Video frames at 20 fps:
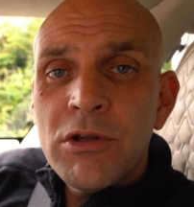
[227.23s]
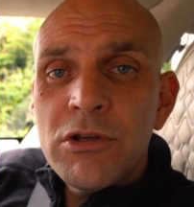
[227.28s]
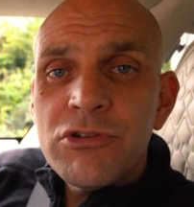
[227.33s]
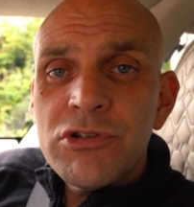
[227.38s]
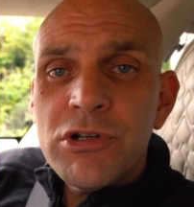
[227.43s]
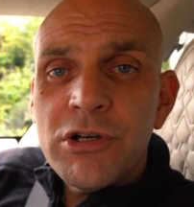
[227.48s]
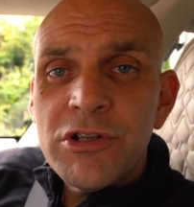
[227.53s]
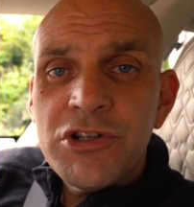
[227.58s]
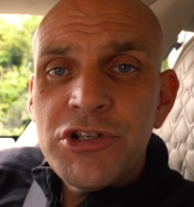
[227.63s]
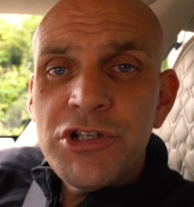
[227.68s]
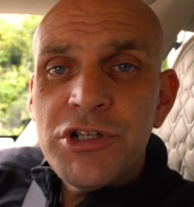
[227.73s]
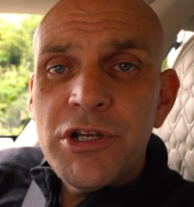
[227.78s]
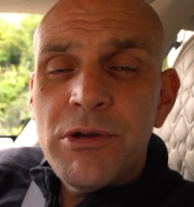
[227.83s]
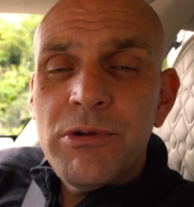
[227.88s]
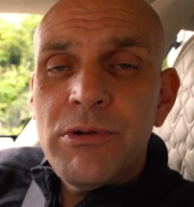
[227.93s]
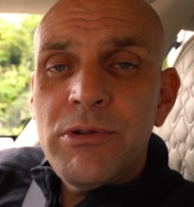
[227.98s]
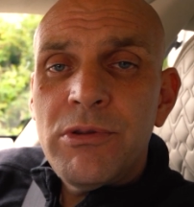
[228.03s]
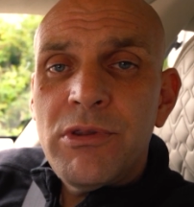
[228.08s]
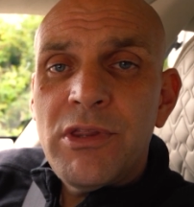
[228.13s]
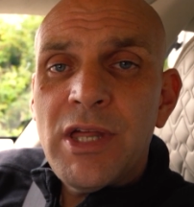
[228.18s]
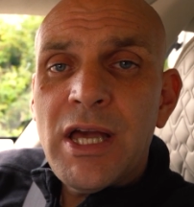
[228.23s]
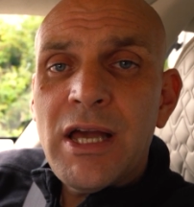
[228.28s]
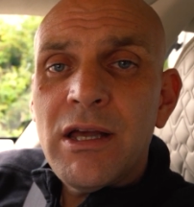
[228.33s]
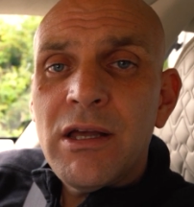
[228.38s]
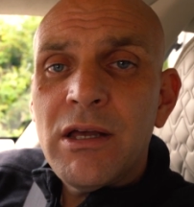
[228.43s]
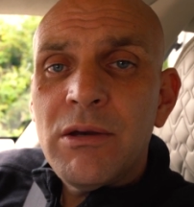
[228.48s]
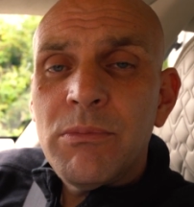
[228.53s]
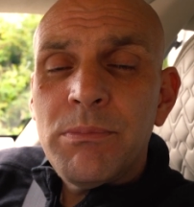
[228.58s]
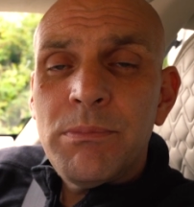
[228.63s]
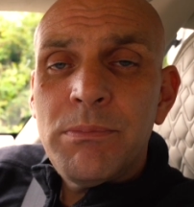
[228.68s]
try and show that
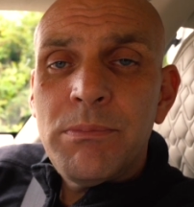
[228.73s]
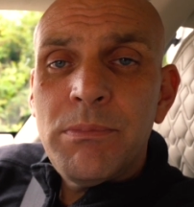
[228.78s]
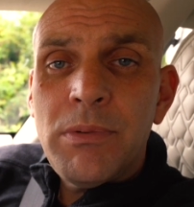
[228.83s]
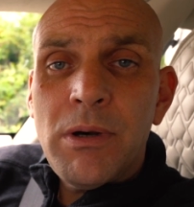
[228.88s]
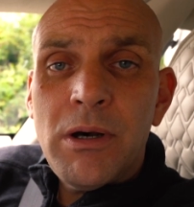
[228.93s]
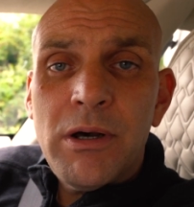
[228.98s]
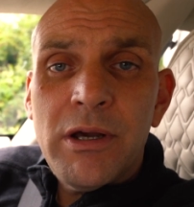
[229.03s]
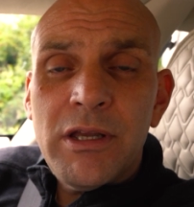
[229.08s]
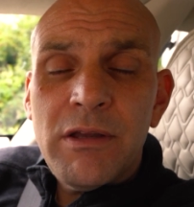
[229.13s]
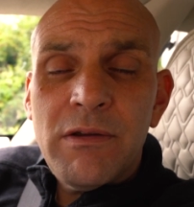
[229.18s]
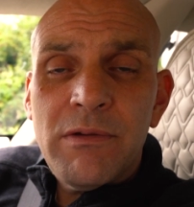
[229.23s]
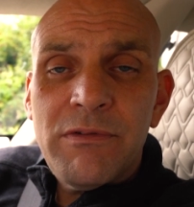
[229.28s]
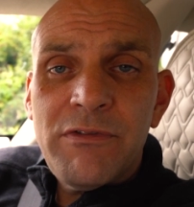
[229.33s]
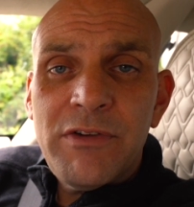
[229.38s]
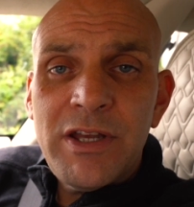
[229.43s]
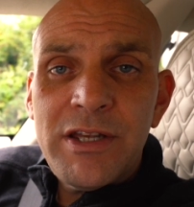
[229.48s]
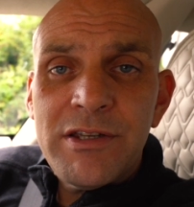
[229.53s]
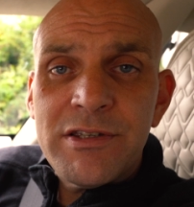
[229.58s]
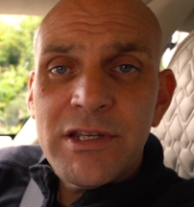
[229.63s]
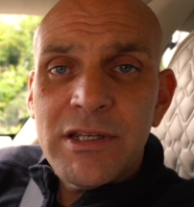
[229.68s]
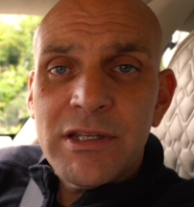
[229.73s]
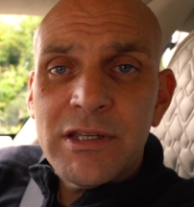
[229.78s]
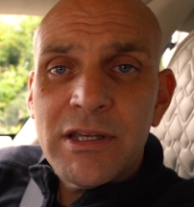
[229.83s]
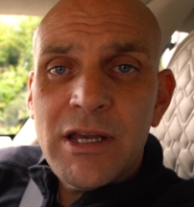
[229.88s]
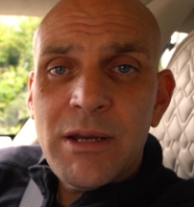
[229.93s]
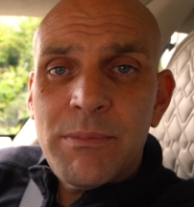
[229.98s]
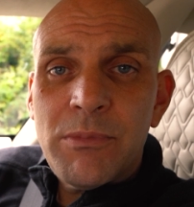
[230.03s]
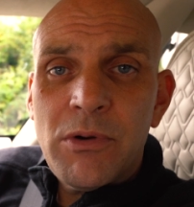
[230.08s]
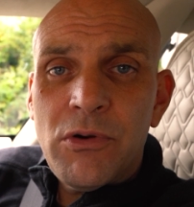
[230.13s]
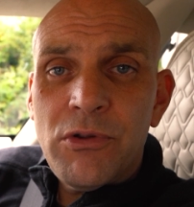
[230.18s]
by facing
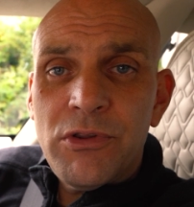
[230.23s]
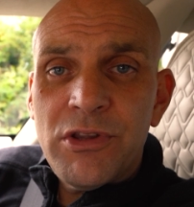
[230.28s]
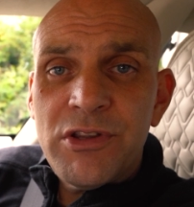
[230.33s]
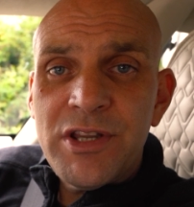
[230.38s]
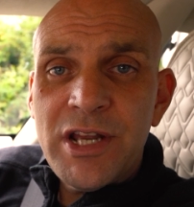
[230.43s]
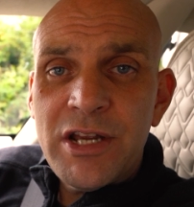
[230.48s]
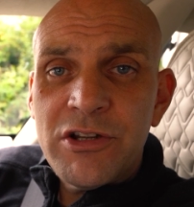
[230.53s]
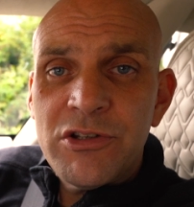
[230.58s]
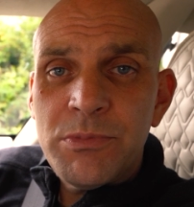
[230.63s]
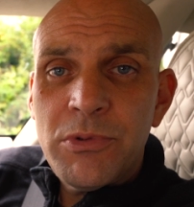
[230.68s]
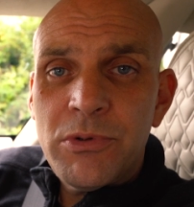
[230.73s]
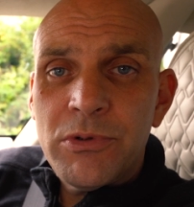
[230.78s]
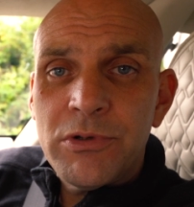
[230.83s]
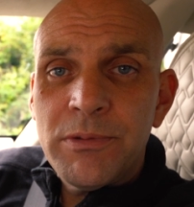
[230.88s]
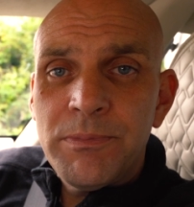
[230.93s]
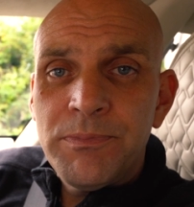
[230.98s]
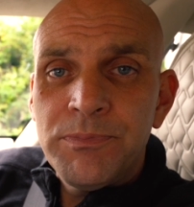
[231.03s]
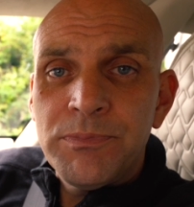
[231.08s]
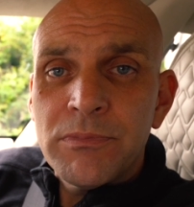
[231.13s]
camera on the dashboard.